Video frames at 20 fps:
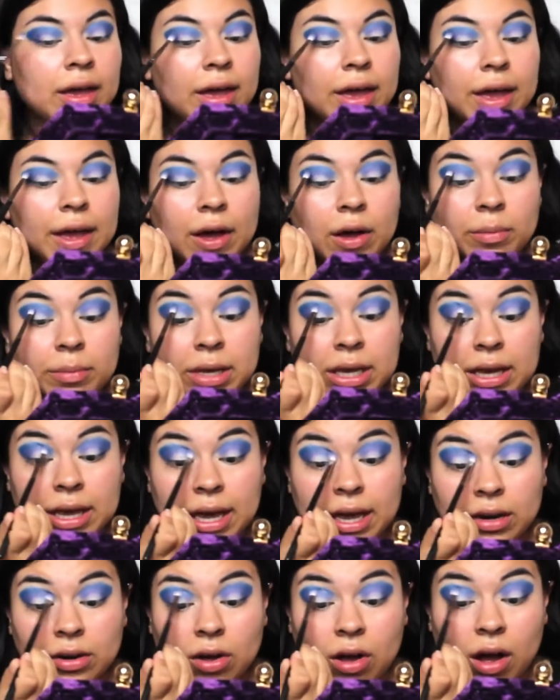It helped me
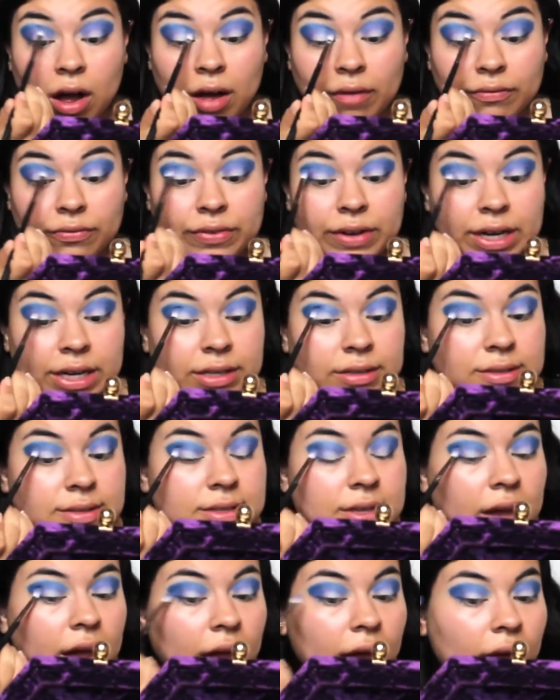gain
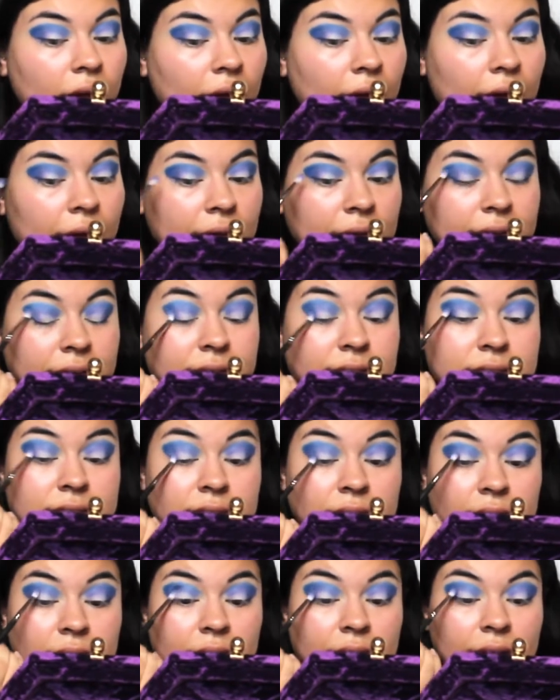confidence, and
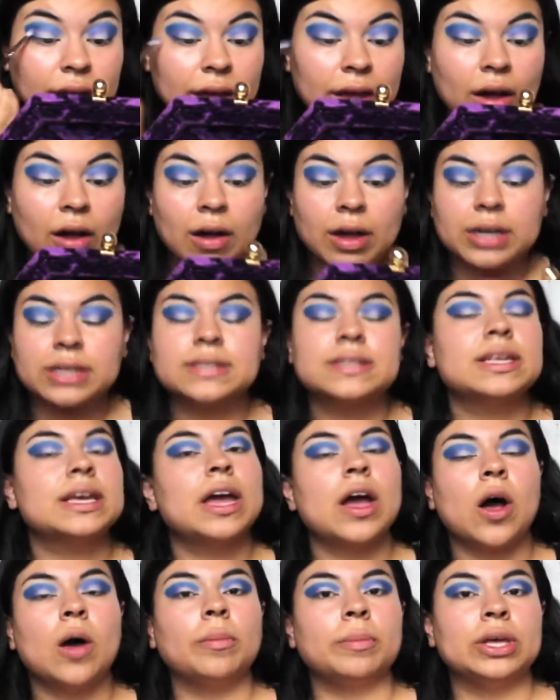it honestly
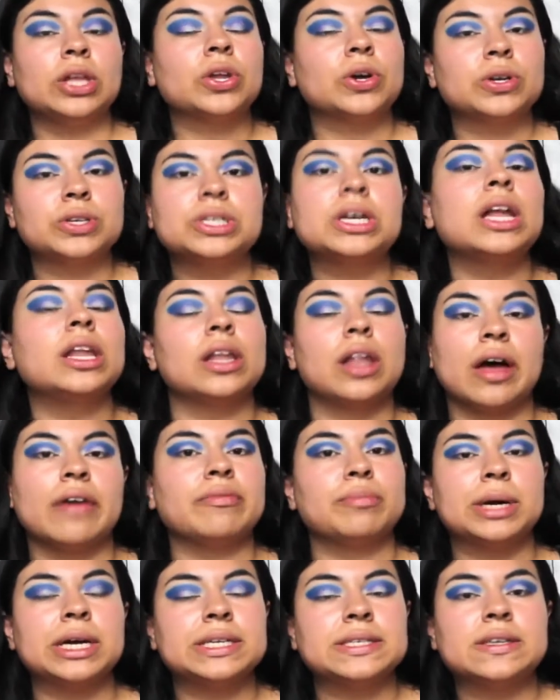helped me learn to
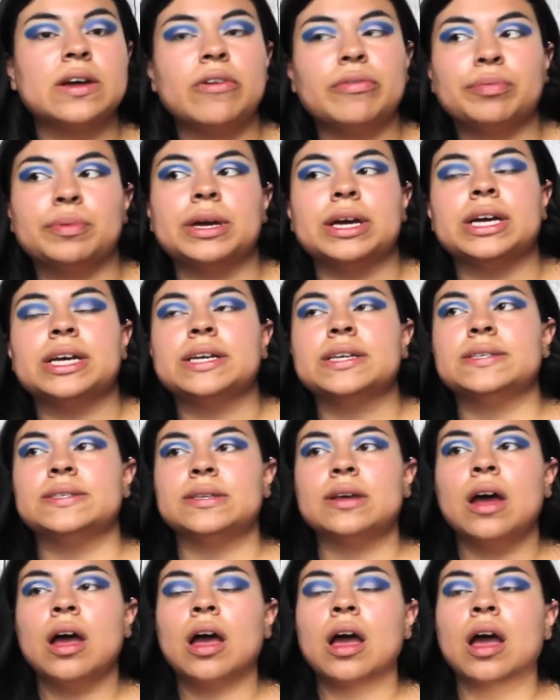love myself,
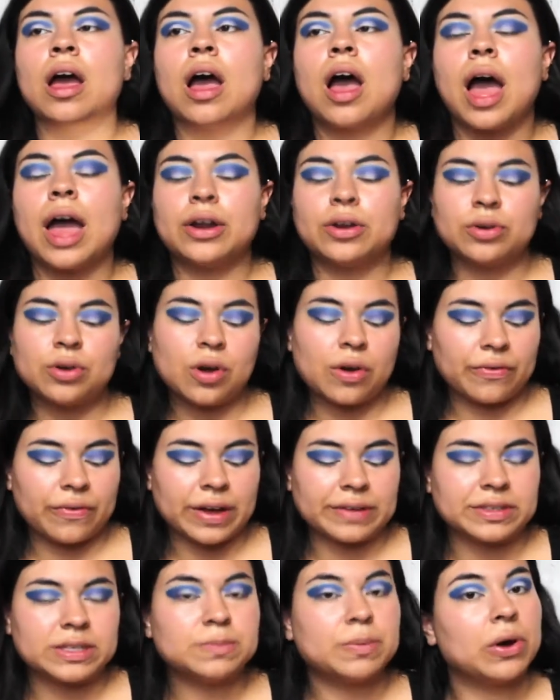because I don't know if
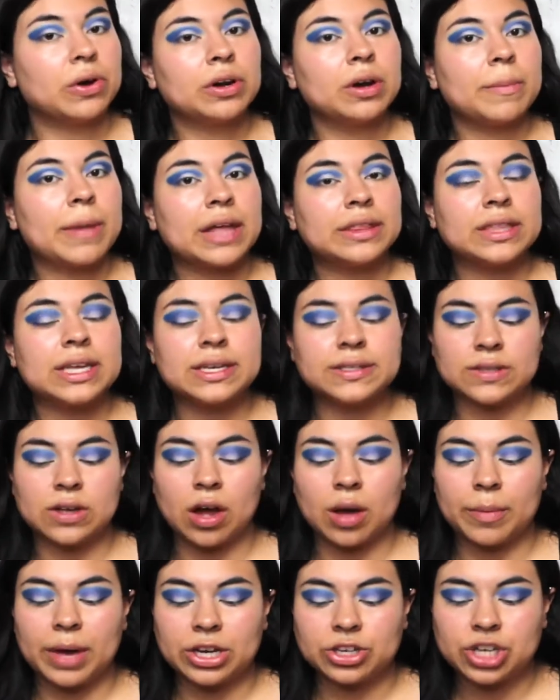I've spoken about this
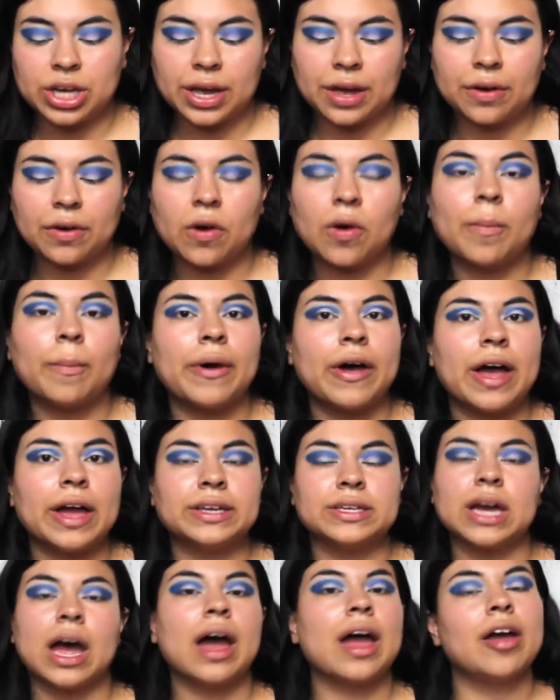on my channel,
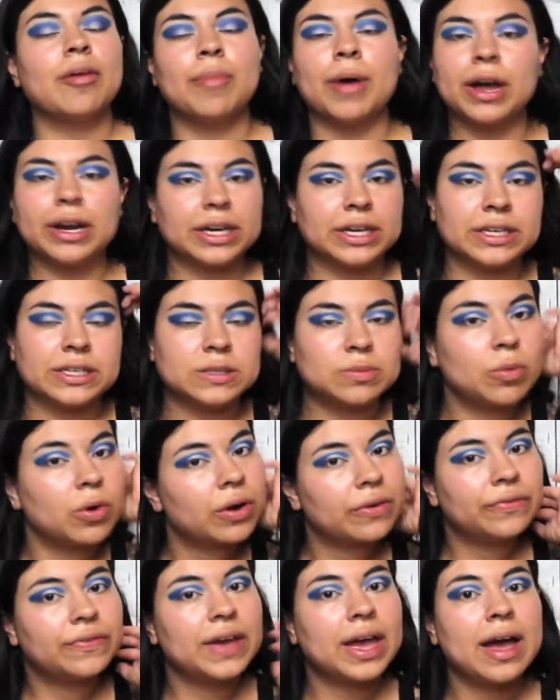but I have body
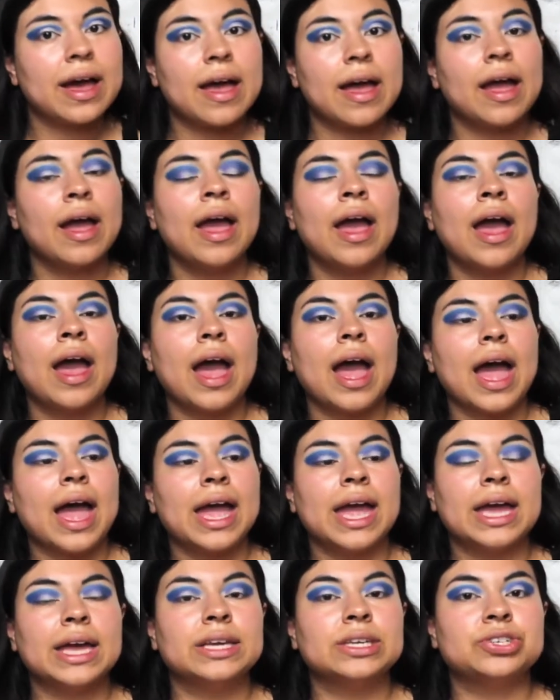dysmorphia,
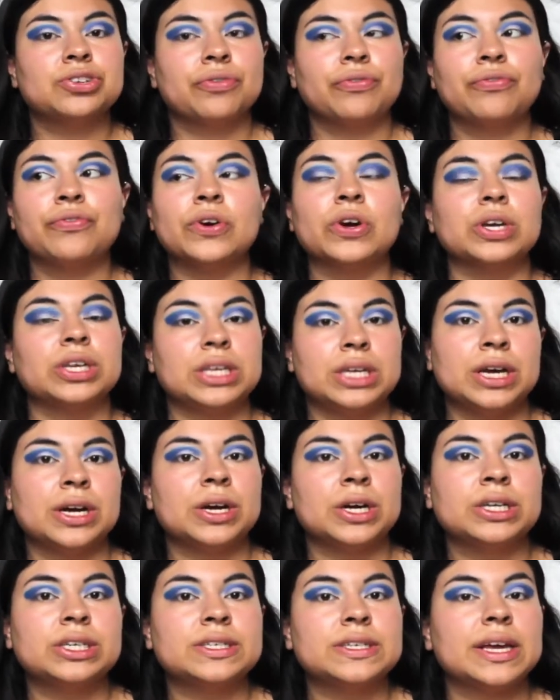and for
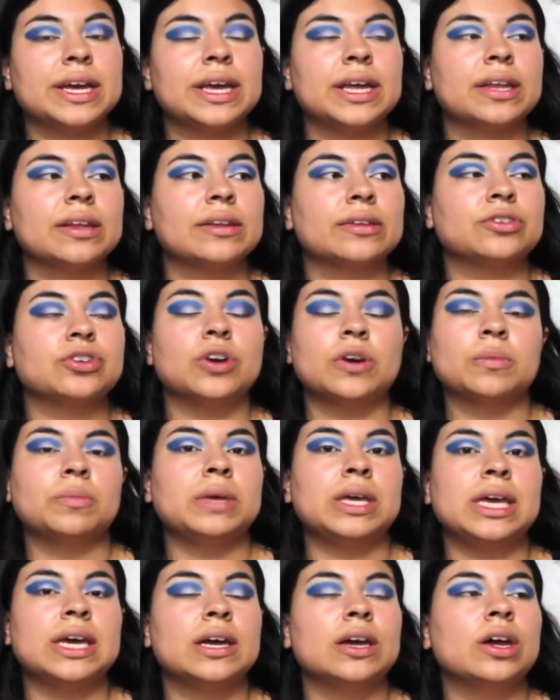years it took
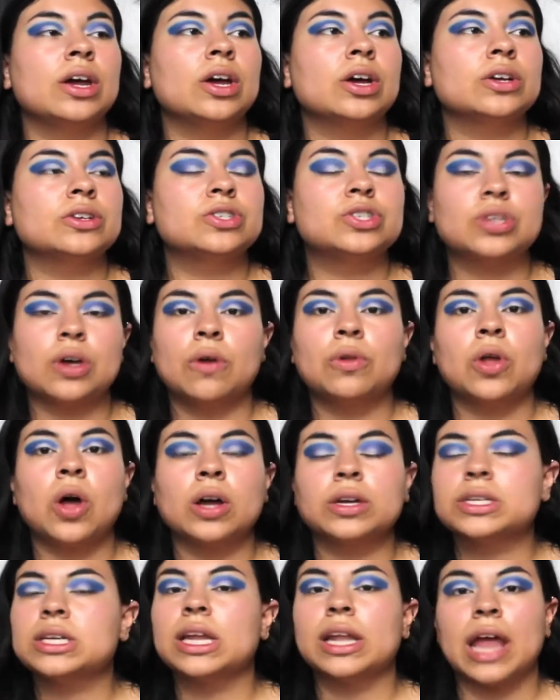me so
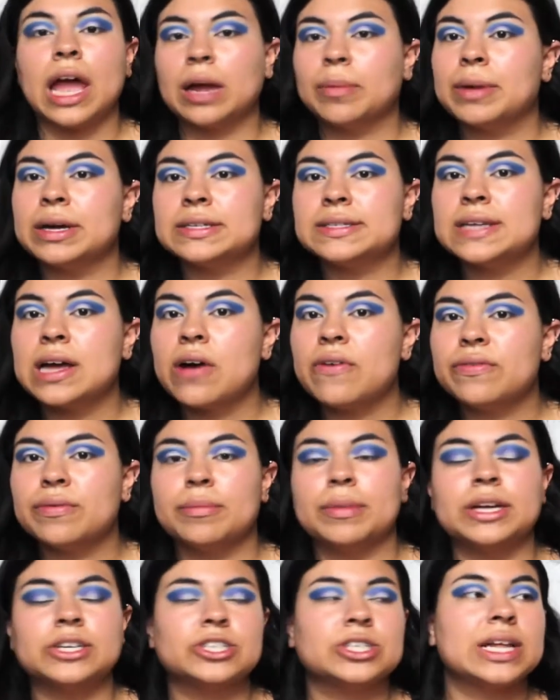long to like myself,
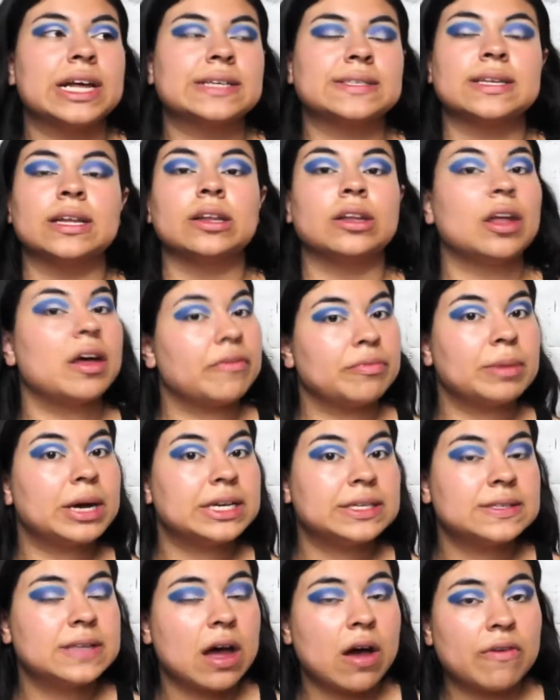much less love
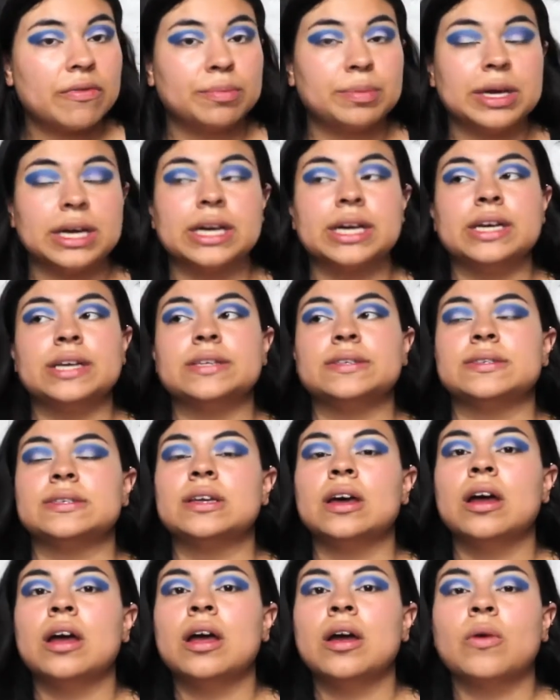myself,
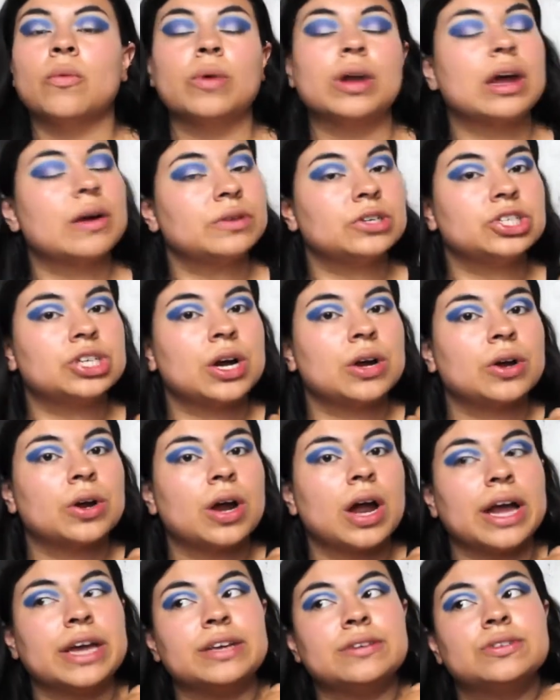because when I was
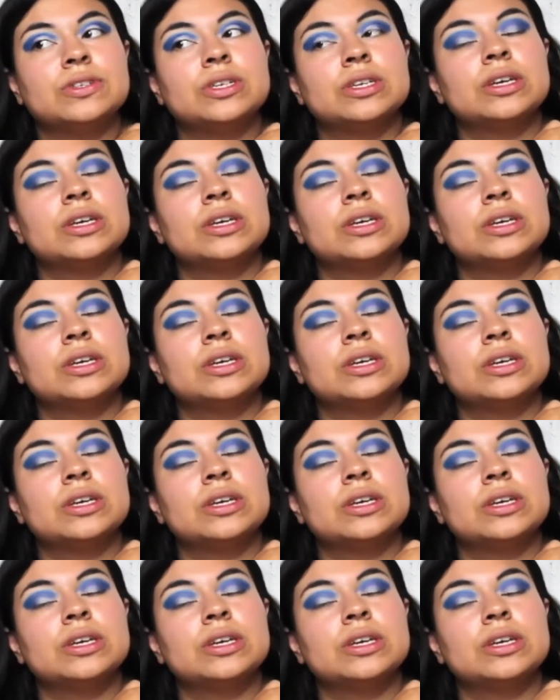younger I used